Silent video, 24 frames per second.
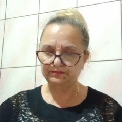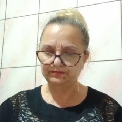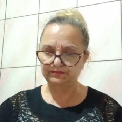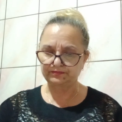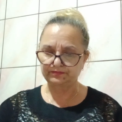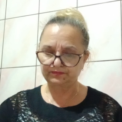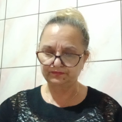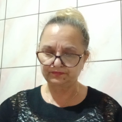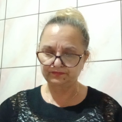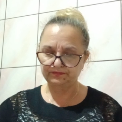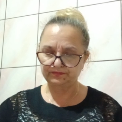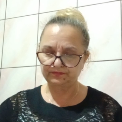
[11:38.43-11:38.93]

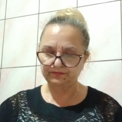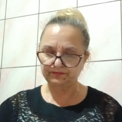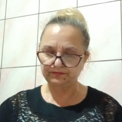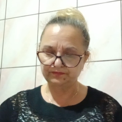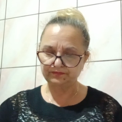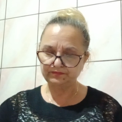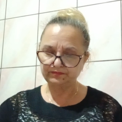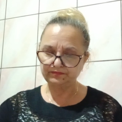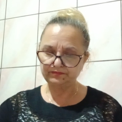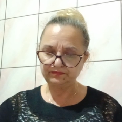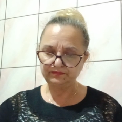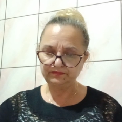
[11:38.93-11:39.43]

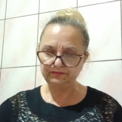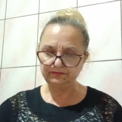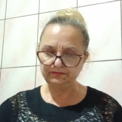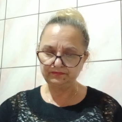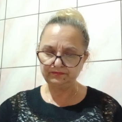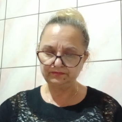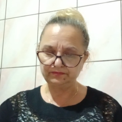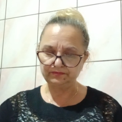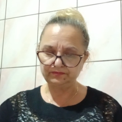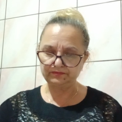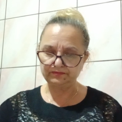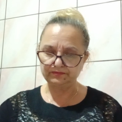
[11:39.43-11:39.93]

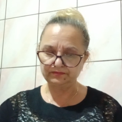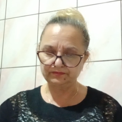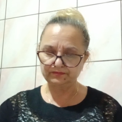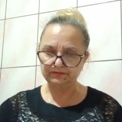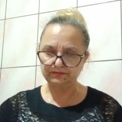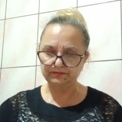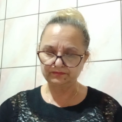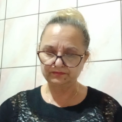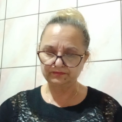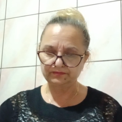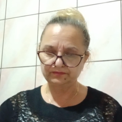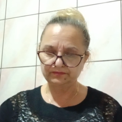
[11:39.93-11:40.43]

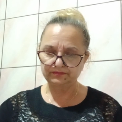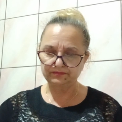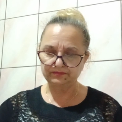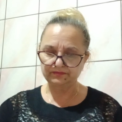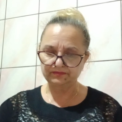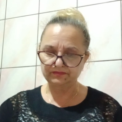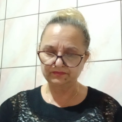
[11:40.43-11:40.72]
[no speech]